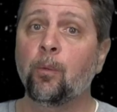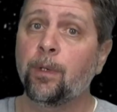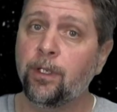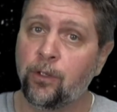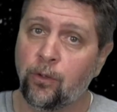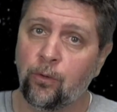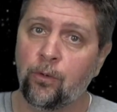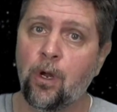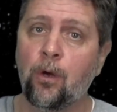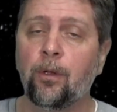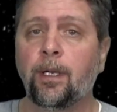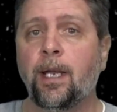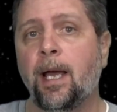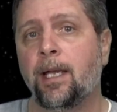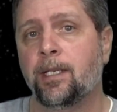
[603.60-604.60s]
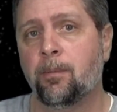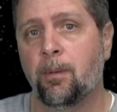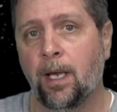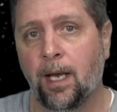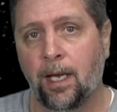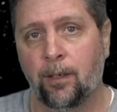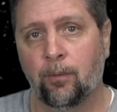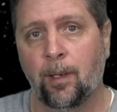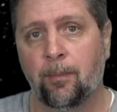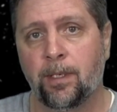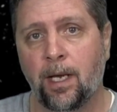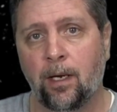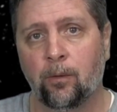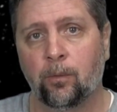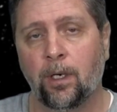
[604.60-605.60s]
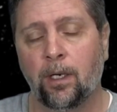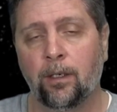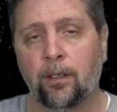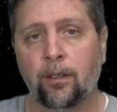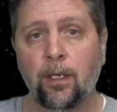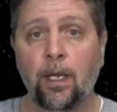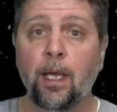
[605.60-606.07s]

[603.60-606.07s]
we do know the guys behind Reptile Runner,